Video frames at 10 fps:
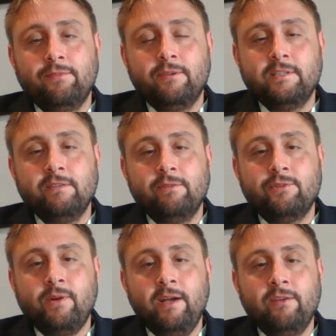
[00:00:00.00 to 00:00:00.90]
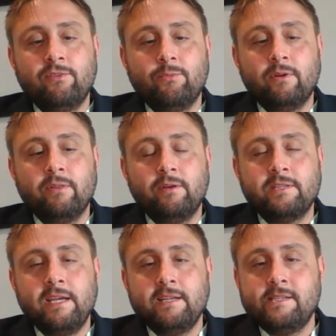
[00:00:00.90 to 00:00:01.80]
for civil trials, where they'll
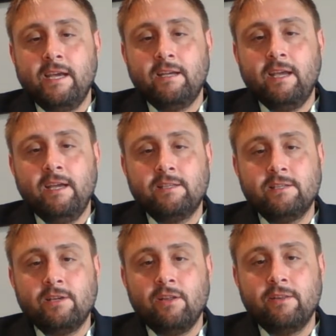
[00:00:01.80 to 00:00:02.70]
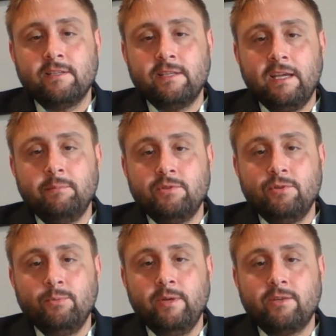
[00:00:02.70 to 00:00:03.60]
set 10 cases all in the same
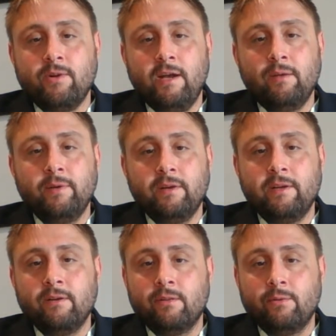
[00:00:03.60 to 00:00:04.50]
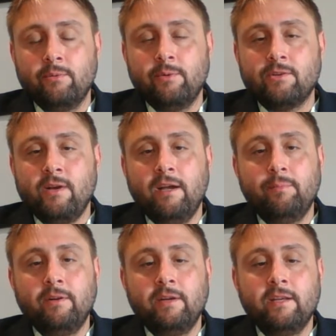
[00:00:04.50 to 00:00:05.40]
2-week trial period or 3-week trial
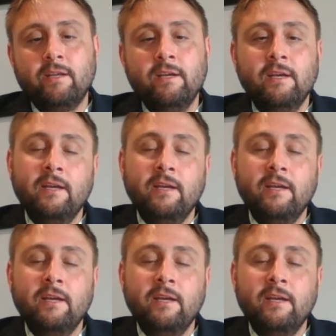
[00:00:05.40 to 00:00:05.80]
period.